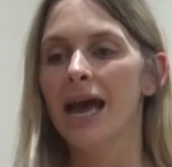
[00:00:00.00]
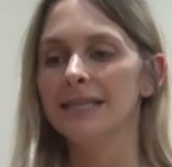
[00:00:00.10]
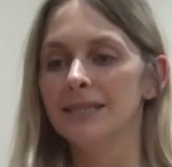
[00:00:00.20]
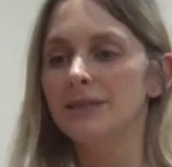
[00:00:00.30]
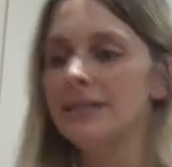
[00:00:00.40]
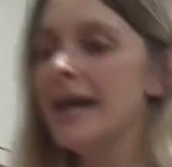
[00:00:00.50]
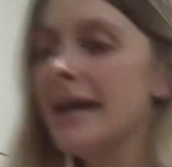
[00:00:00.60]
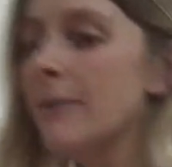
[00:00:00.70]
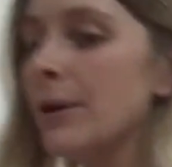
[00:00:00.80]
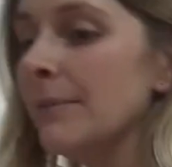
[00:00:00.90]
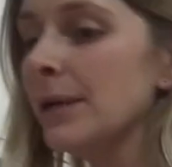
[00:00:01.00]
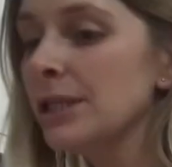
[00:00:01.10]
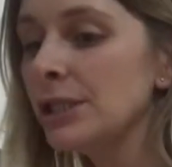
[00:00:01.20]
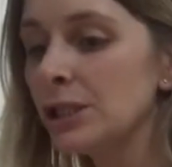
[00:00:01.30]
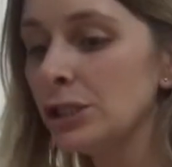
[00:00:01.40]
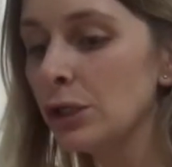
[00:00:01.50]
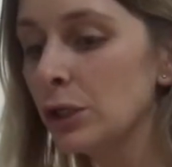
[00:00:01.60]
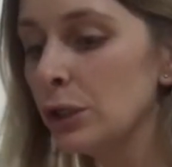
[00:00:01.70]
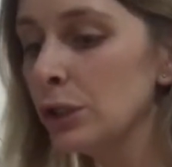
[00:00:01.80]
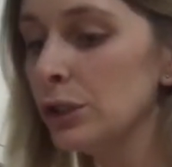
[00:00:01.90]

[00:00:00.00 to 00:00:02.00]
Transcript: So today what I'm going to show